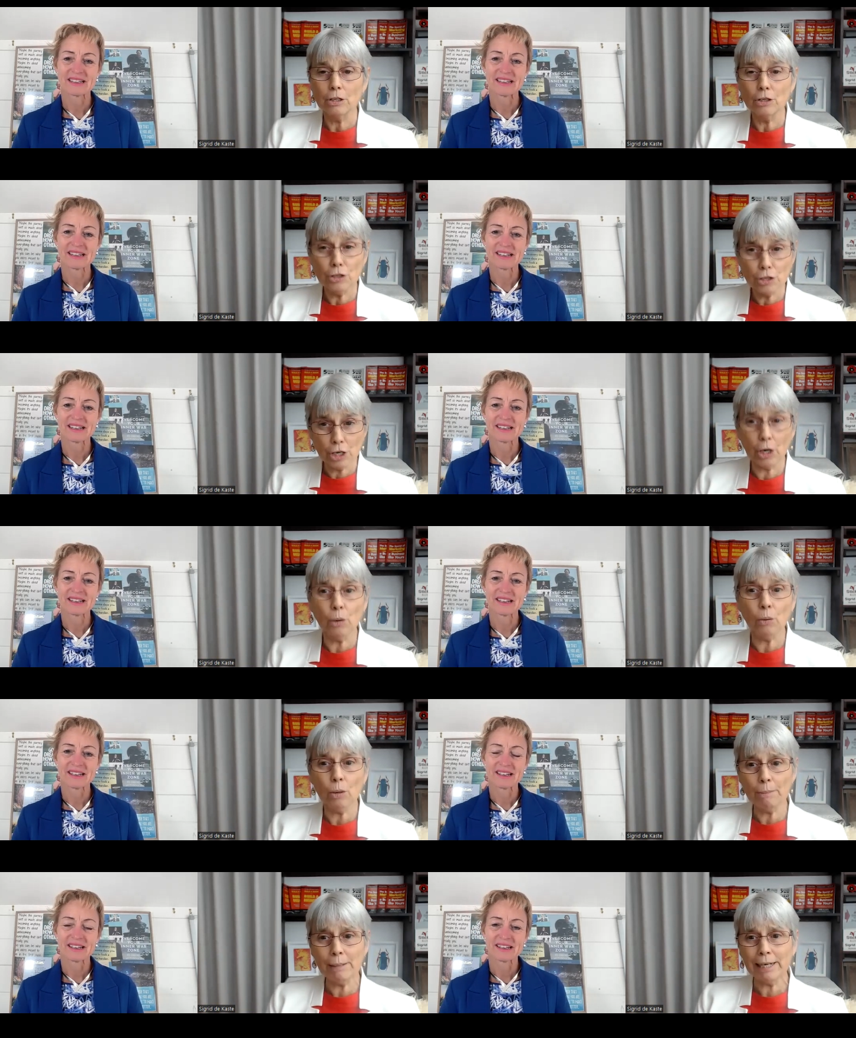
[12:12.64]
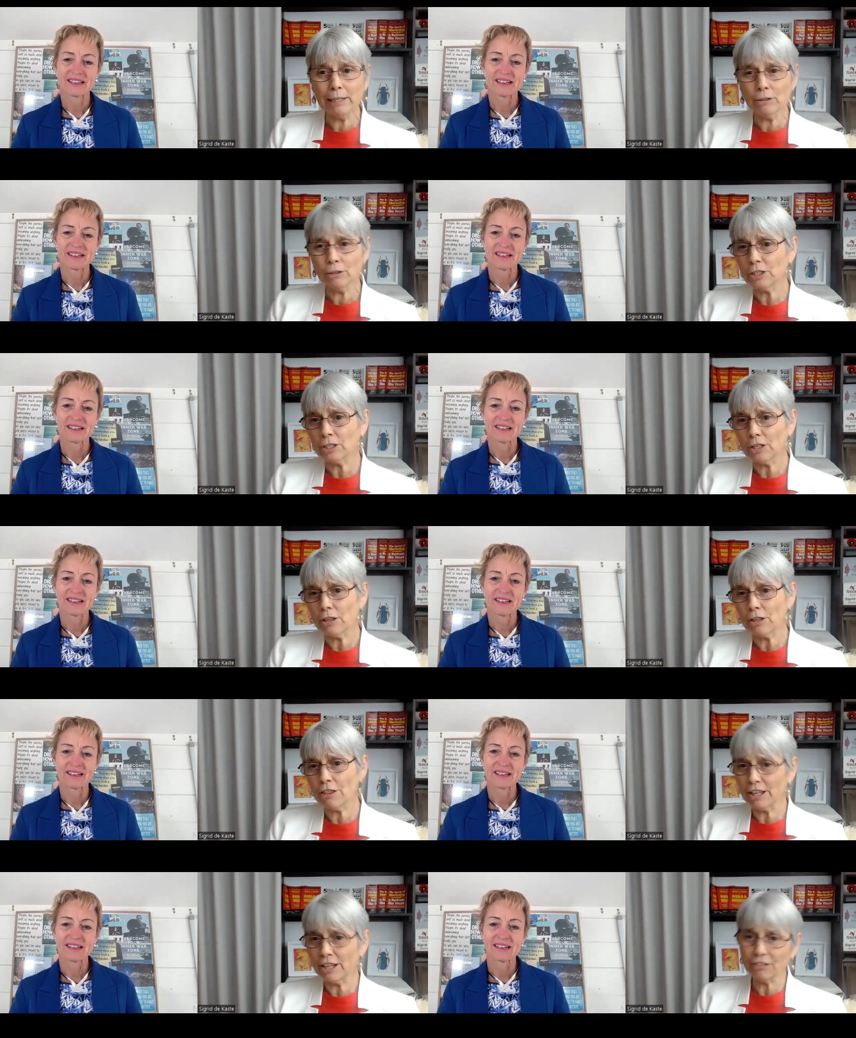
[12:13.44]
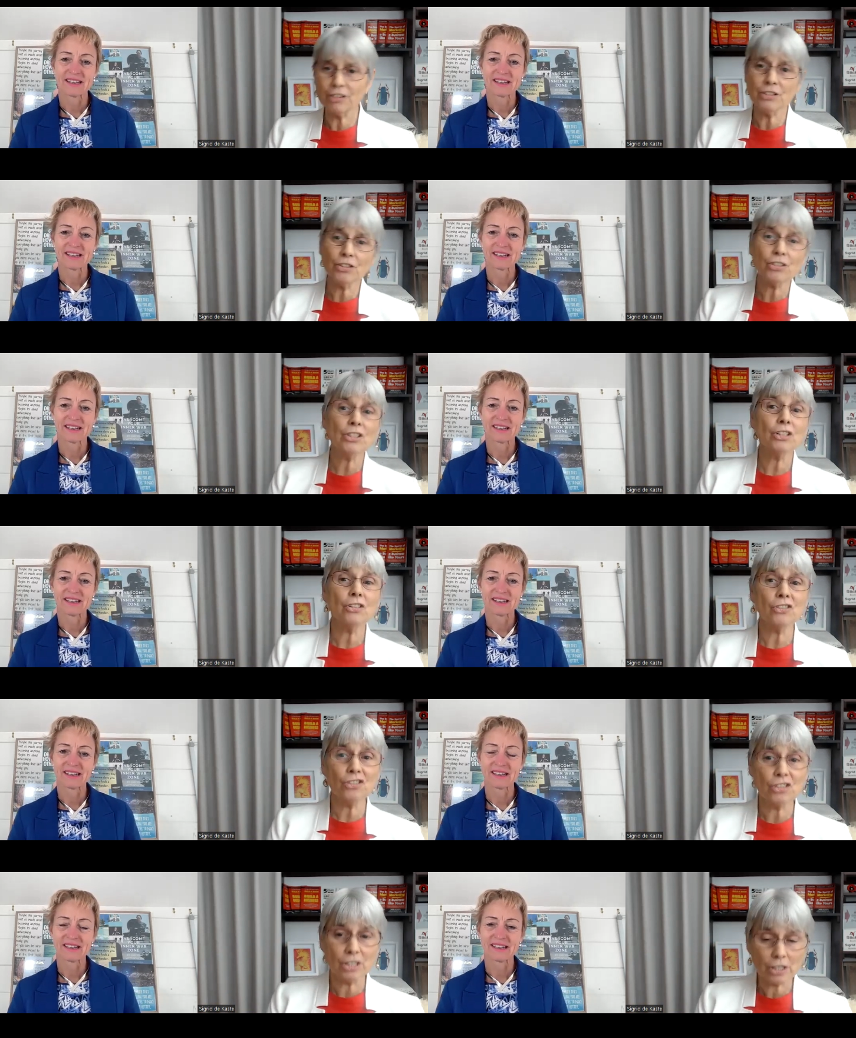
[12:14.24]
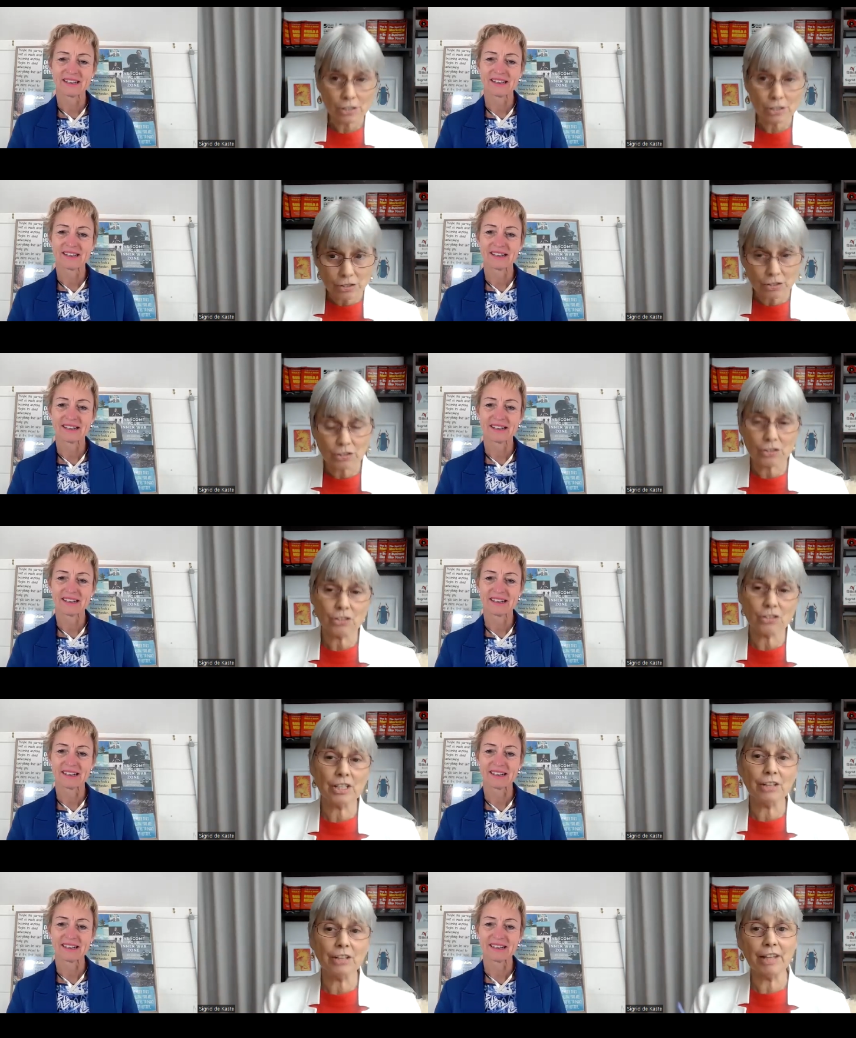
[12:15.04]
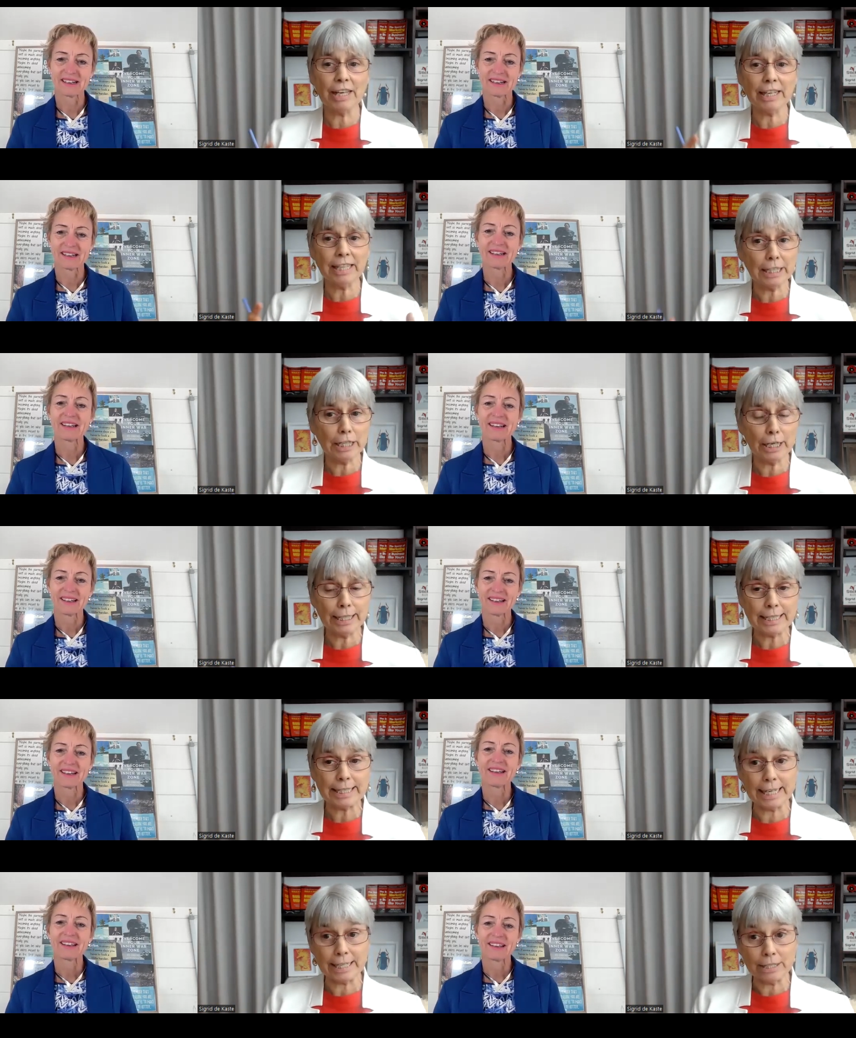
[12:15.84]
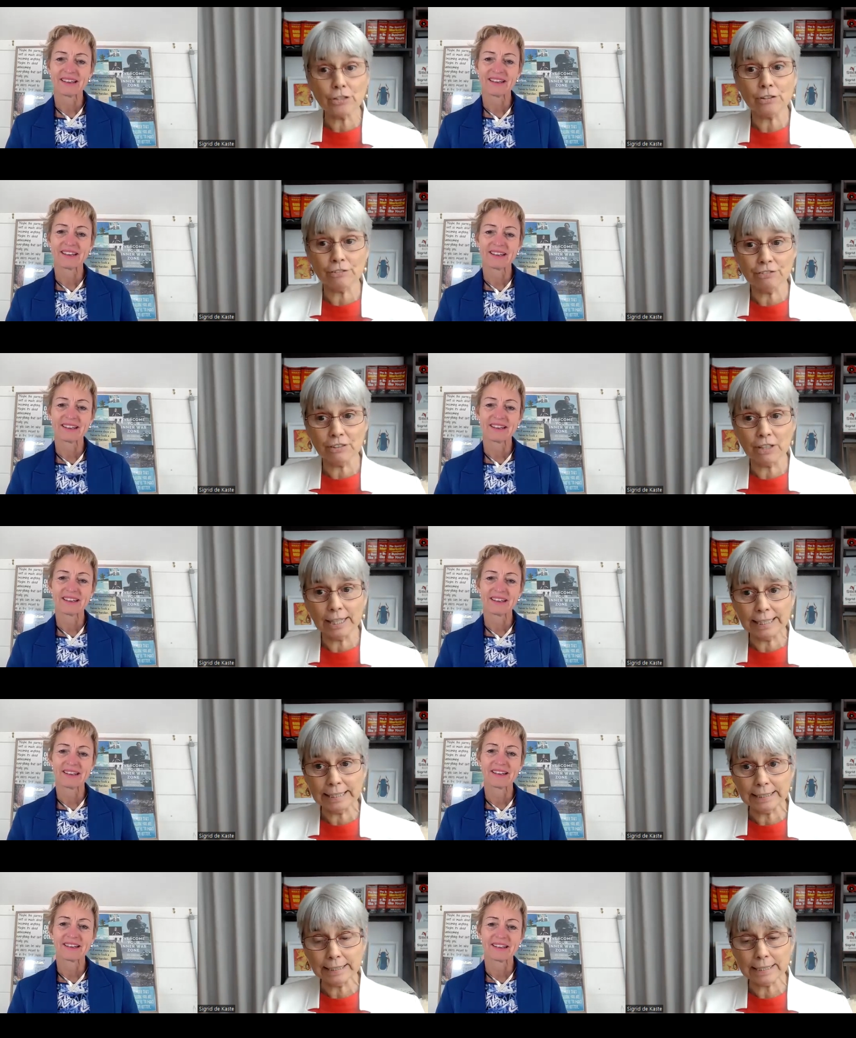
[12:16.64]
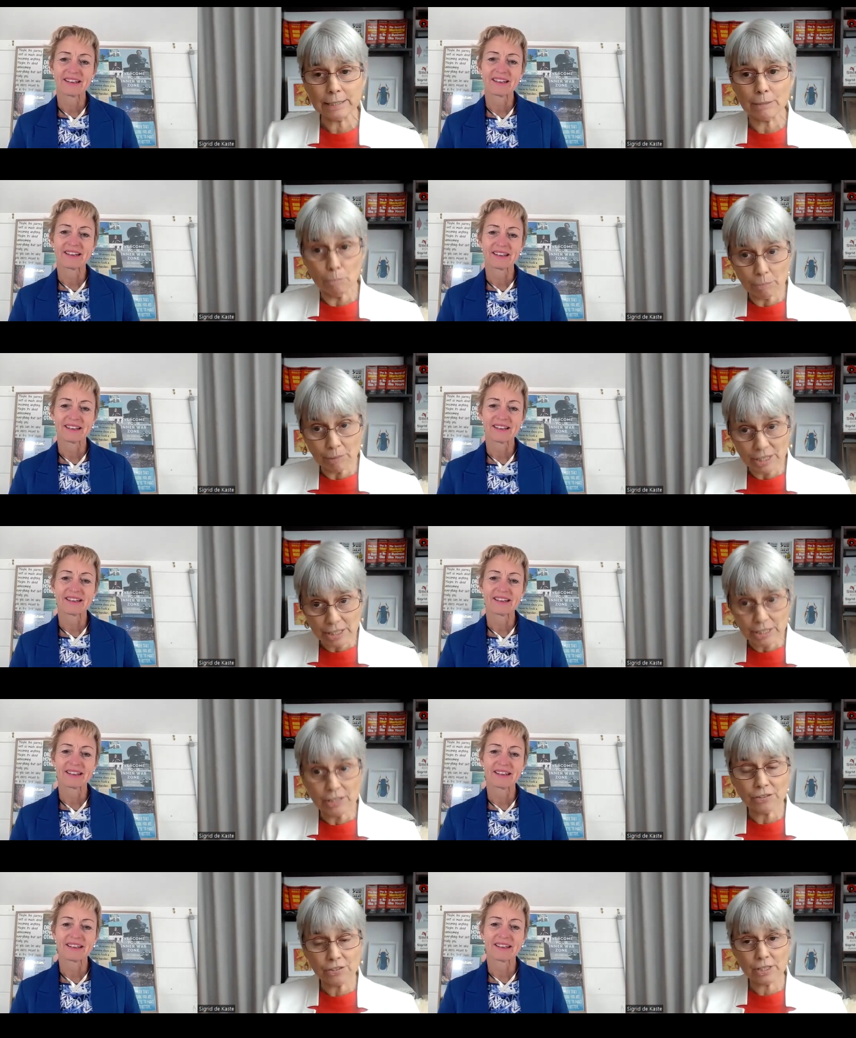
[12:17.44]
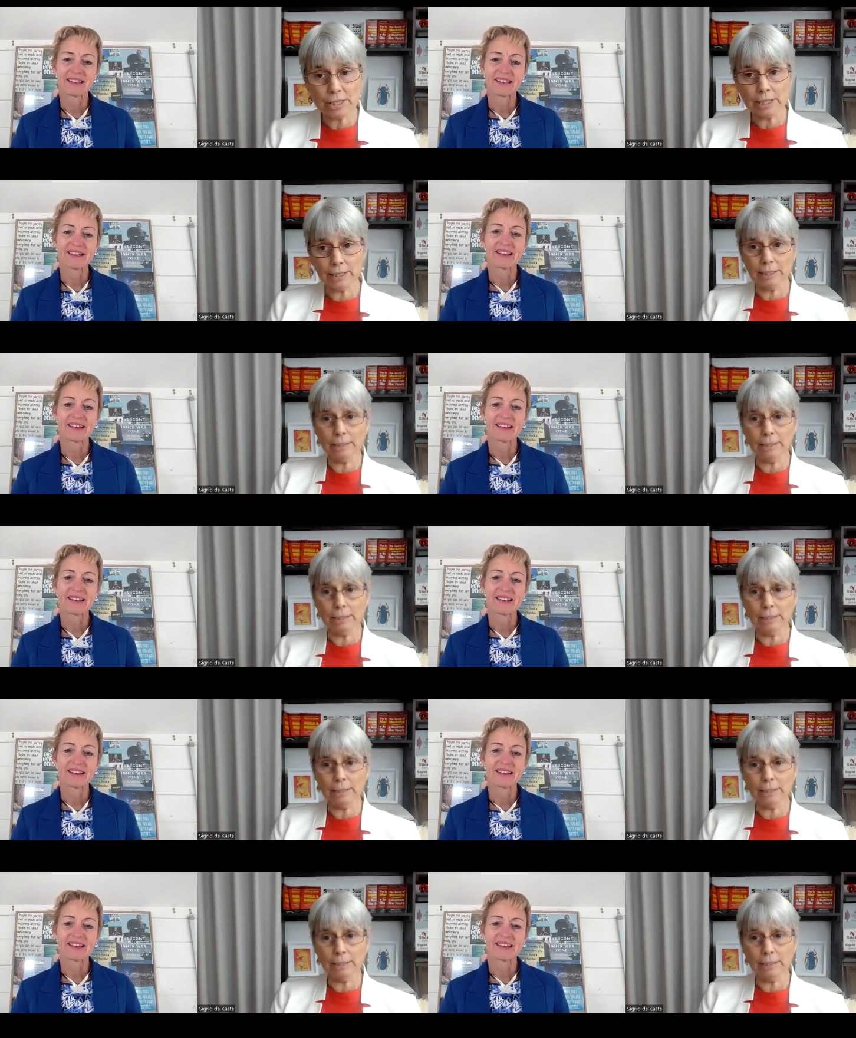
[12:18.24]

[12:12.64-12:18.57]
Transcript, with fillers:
Speaker 1: know about that this exists, that they can identify it easier